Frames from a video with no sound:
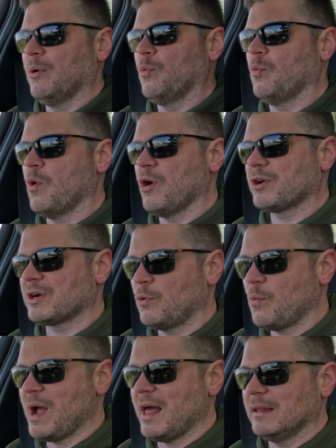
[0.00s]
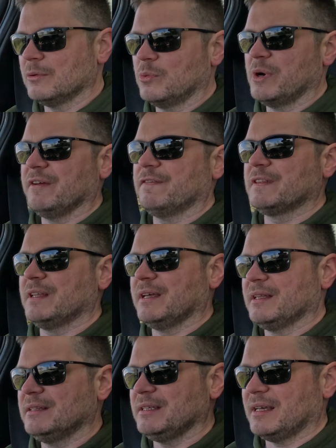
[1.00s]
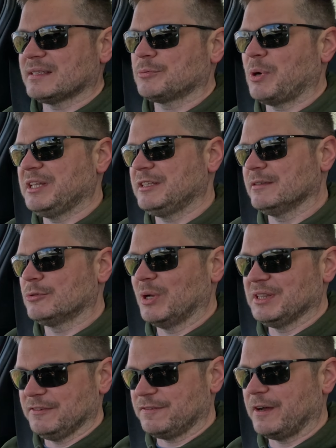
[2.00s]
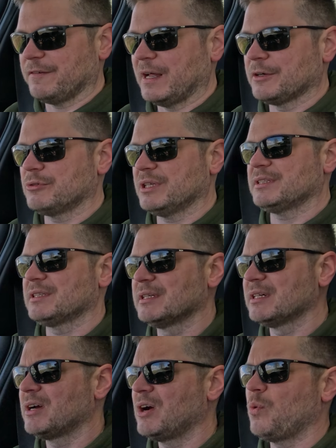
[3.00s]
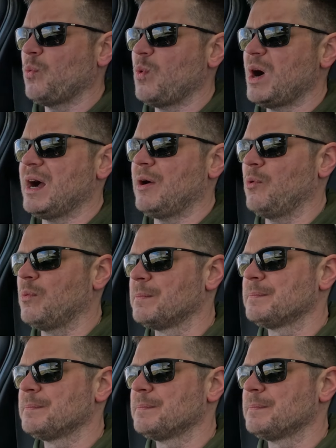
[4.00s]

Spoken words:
work well with the DS2500. Wow!